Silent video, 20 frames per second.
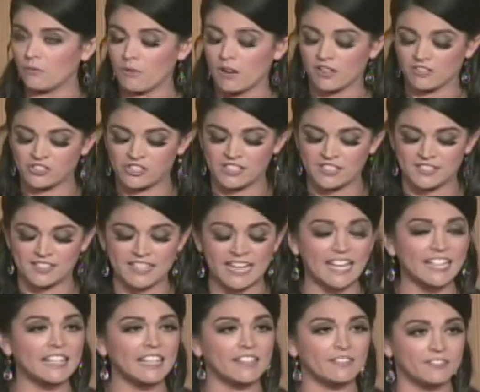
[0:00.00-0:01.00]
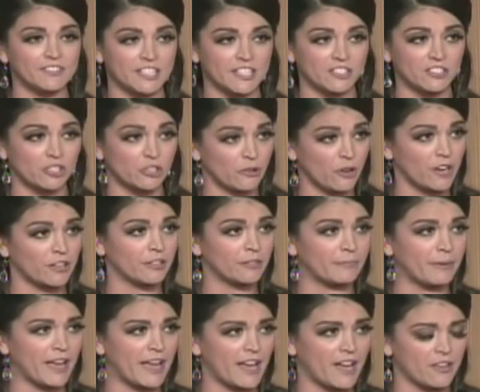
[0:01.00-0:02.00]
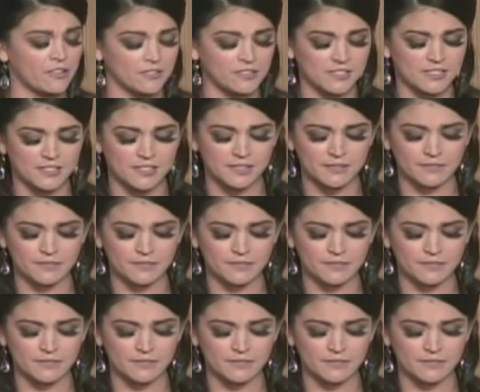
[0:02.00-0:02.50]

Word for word: while she's deadlifting 200 pounds.